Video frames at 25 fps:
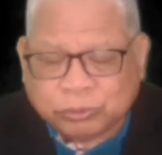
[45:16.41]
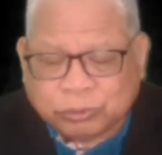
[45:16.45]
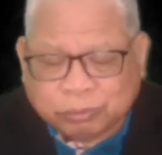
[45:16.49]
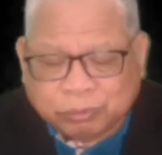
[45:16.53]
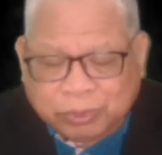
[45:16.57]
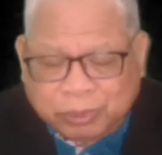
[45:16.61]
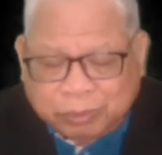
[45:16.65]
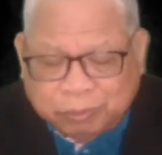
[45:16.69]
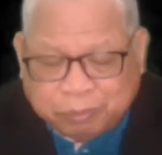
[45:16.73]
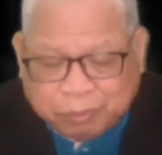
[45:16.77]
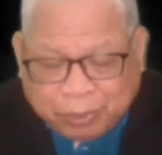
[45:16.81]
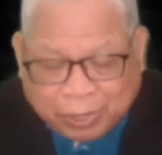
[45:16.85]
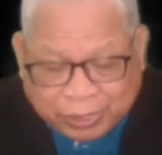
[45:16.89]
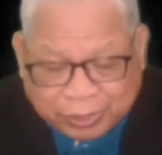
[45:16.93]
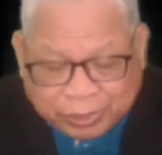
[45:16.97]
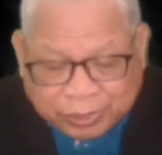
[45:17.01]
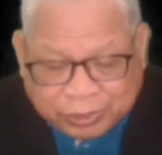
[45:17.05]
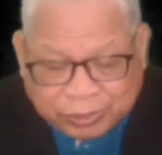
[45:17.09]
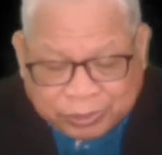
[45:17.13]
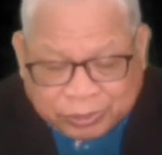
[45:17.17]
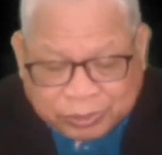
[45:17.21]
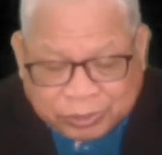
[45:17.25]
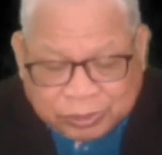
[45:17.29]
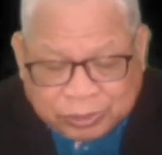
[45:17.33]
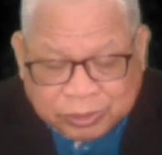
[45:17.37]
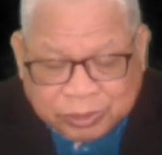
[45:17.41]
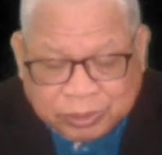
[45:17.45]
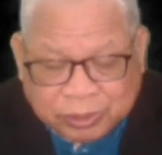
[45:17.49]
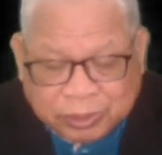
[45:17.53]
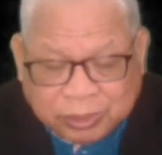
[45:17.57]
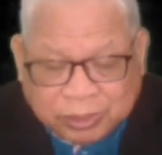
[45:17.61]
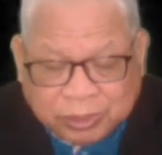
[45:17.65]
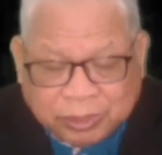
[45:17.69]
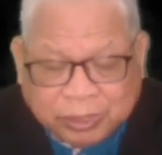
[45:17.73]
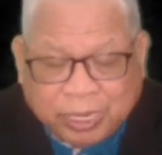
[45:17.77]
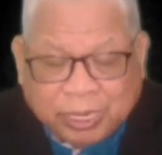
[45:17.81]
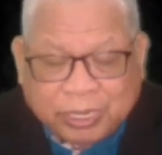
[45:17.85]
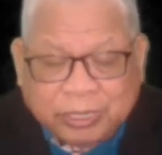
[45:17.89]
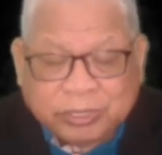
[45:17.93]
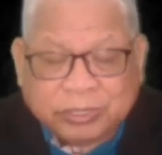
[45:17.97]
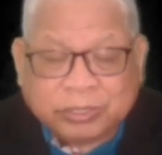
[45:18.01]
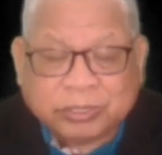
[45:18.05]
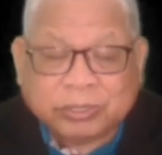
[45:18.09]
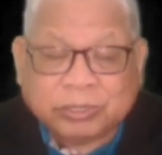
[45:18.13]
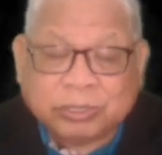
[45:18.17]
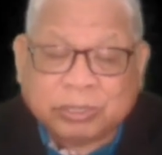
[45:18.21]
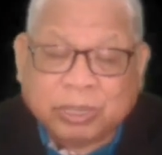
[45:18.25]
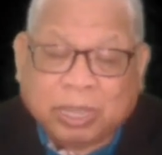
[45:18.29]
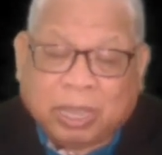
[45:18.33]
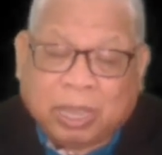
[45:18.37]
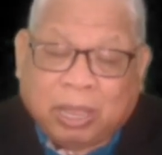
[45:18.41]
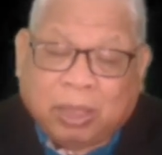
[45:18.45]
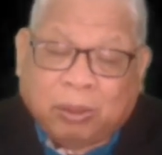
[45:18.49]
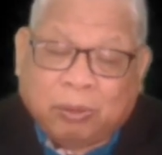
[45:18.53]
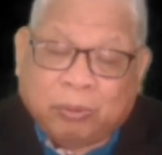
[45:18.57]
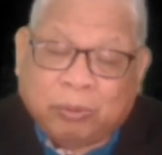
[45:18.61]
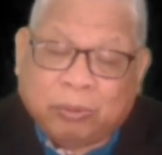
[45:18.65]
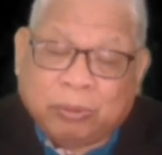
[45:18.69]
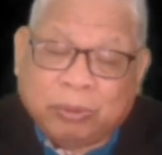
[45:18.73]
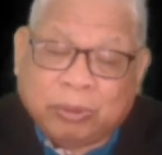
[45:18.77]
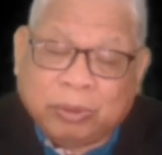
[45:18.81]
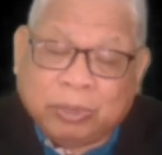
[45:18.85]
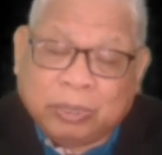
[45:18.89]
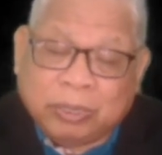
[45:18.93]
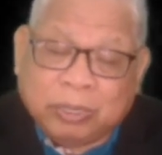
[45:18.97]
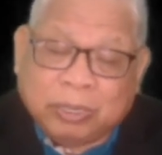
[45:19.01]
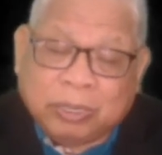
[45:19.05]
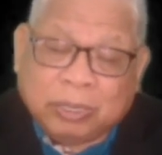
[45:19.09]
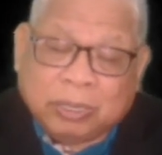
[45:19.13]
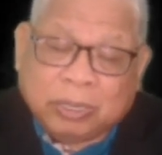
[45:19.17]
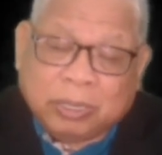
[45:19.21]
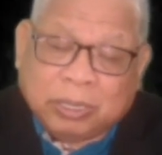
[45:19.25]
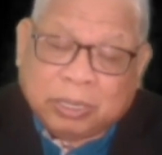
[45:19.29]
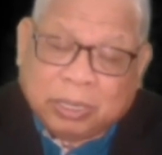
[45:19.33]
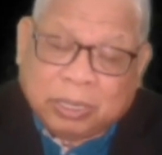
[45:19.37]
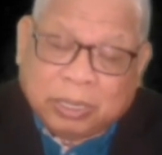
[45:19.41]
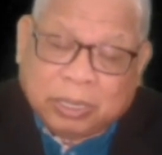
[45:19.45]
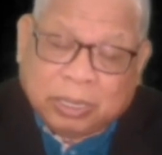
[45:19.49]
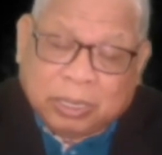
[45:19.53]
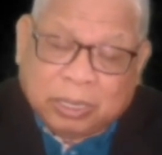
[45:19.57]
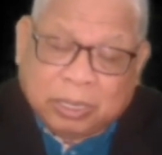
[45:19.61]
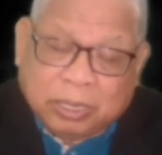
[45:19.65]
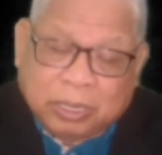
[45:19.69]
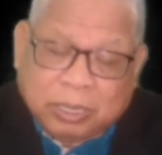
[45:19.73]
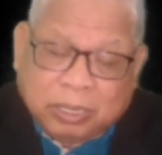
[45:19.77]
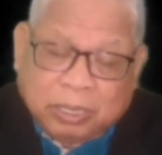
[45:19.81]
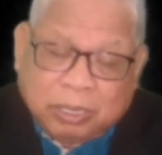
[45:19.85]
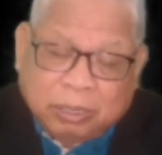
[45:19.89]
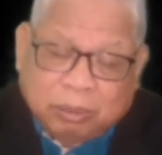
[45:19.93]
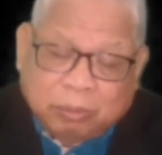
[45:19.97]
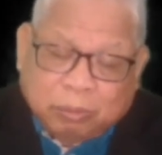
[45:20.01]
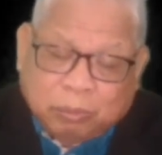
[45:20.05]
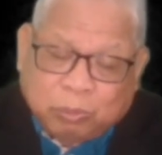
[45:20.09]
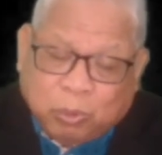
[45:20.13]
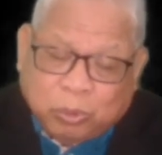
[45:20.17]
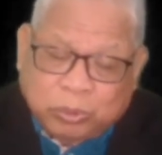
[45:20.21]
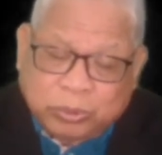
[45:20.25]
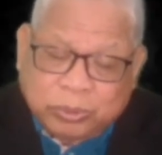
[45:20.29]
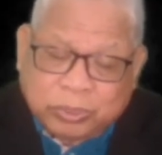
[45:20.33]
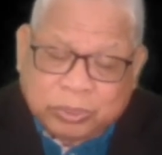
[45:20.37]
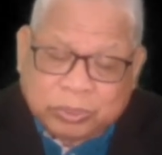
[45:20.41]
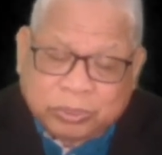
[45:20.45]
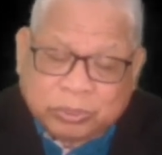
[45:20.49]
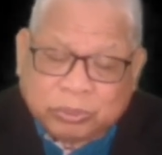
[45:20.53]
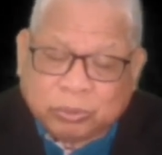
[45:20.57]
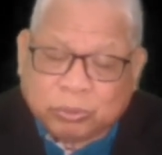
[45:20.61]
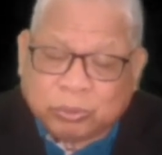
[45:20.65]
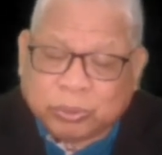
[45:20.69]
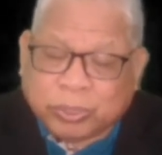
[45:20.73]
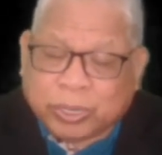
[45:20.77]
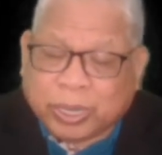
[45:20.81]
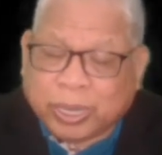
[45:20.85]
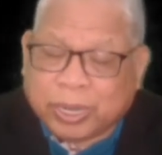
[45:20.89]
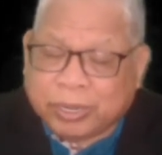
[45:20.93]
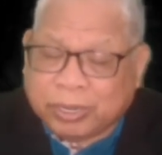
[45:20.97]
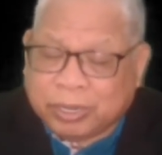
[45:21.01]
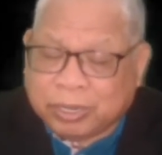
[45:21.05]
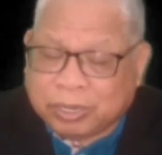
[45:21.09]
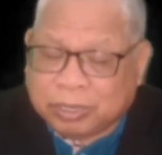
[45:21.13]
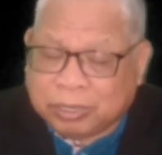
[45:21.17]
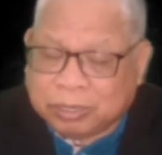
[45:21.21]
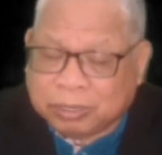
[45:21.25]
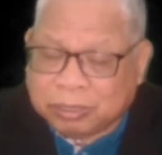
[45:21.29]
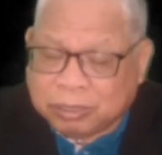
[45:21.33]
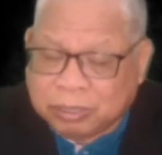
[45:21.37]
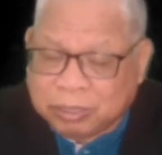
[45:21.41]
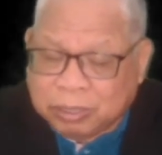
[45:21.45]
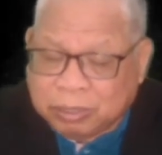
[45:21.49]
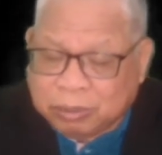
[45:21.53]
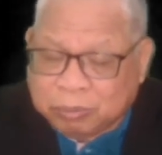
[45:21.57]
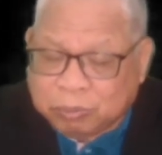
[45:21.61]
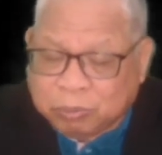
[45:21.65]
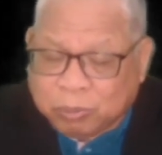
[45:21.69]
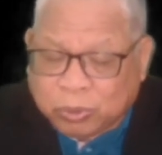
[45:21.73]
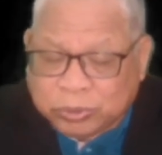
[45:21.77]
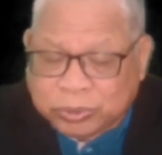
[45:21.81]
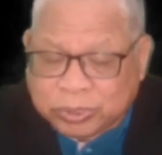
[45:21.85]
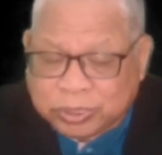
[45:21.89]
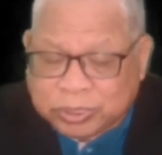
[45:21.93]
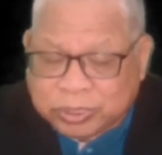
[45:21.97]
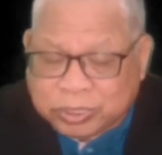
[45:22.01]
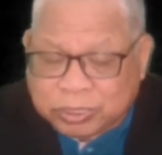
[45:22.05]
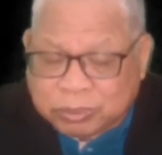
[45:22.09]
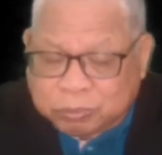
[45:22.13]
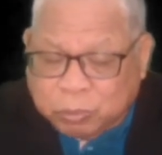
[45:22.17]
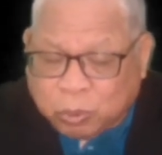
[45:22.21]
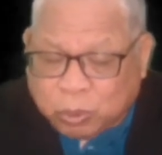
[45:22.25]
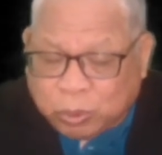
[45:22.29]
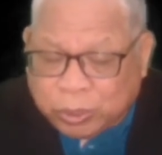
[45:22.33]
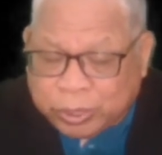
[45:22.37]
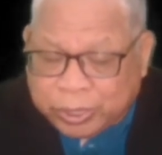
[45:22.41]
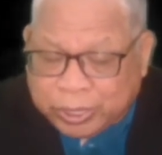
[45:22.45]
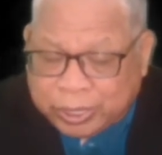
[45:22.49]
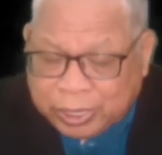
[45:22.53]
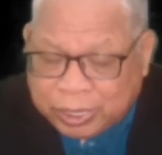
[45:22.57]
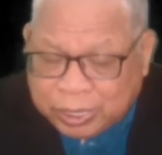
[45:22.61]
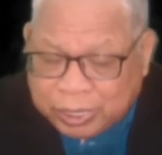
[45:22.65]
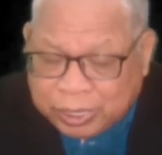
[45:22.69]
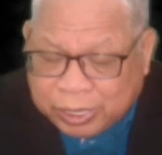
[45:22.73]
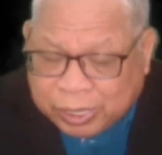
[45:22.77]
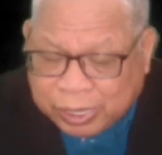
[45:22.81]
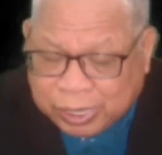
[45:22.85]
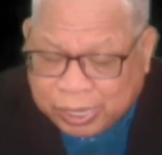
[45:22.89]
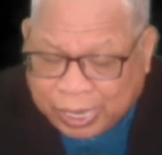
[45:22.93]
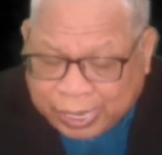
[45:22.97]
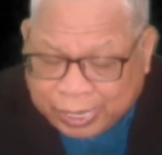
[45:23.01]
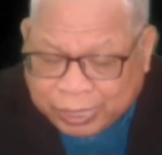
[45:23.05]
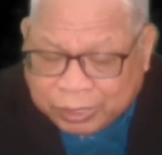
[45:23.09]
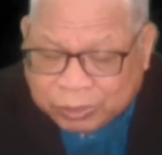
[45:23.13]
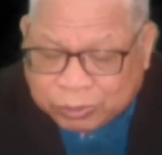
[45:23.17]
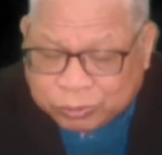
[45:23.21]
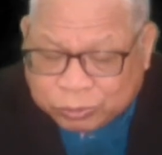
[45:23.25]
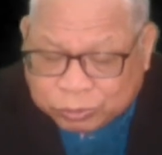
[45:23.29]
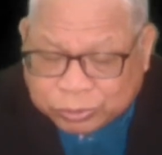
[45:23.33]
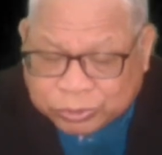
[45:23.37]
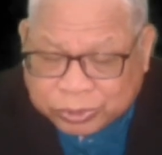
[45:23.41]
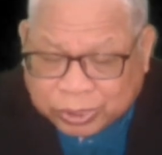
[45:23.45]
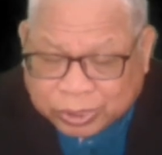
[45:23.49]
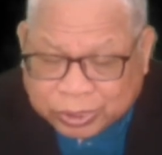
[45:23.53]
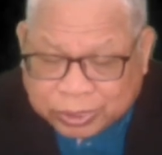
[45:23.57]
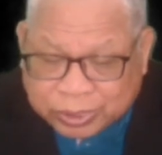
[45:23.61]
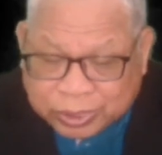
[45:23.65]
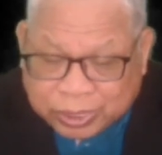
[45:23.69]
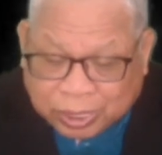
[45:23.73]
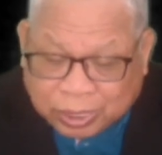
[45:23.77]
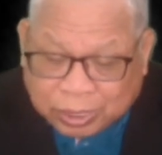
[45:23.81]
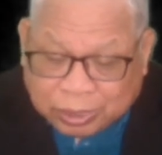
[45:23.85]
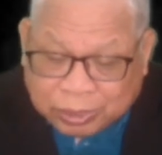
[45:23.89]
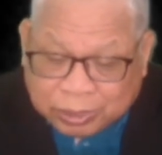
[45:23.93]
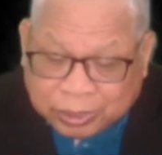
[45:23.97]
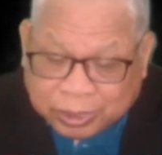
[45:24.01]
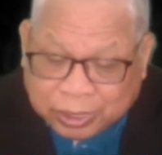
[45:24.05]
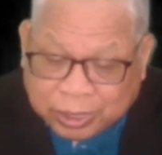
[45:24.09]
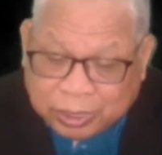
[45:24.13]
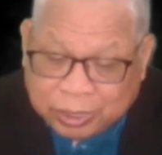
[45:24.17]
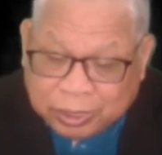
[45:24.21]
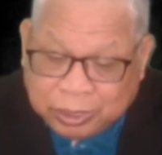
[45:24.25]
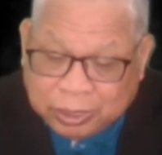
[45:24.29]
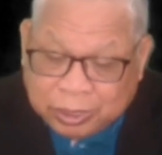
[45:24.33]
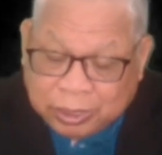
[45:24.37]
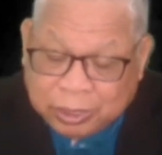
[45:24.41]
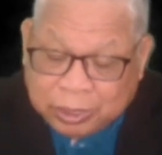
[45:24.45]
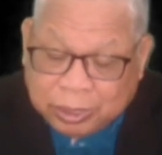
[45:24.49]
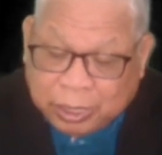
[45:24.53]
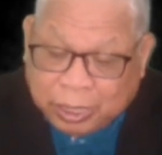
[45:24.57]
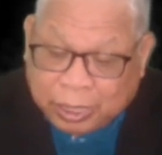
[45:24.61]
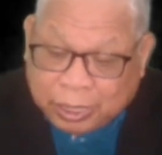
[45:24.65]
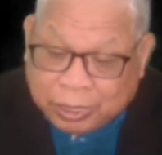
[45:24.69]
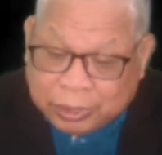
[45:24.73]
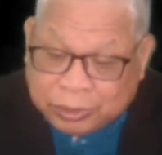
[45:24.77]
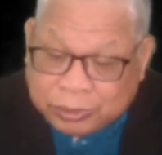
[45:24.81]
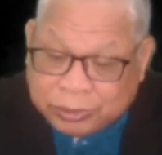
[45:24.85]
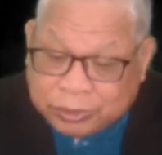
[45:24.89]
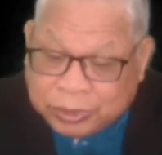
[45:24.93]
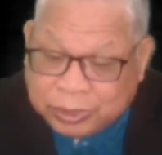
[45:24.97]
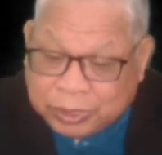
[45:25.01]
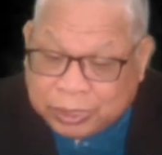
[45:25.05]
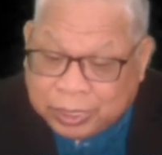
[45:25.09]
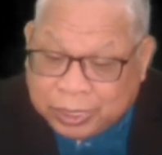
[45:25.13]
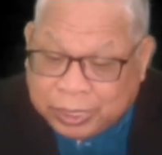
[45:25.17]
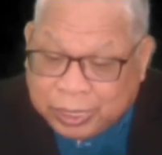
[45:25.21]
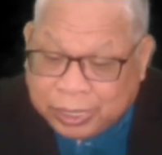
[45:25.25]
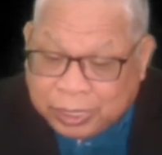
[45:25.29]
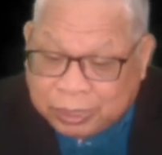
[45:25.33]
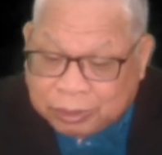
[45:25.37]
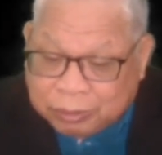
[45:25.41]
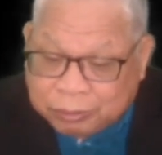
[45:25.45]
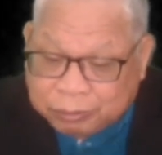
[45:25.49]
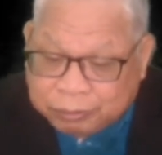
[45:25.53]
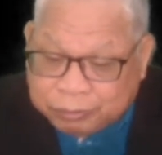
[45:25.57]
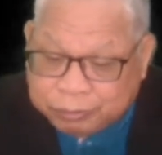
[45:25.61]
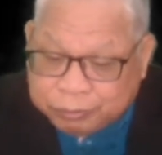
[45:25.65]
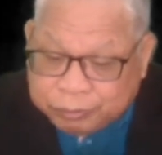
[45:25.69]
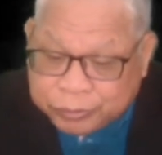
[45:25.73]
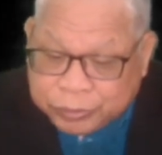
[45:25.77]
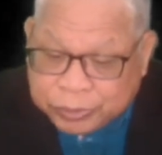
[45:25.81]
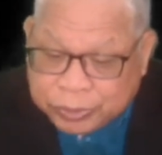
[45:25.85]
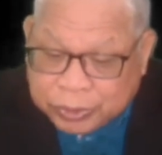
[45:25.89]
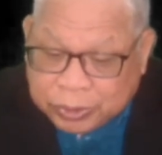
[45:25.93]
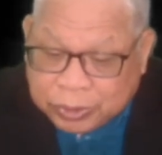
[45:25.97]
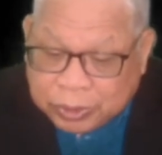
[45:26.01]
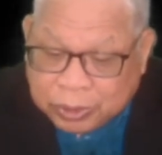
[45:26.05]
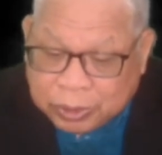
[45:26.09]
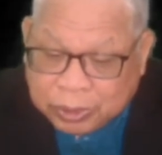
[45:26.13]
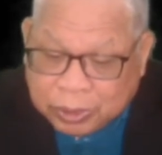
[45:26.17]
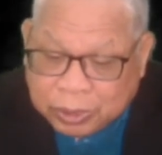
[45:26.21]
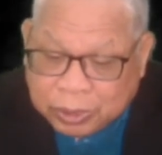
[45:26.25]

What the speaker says: You should be punished. That's how Moses looked at it. Moses is more inclined to Sharia. Okay? And see again.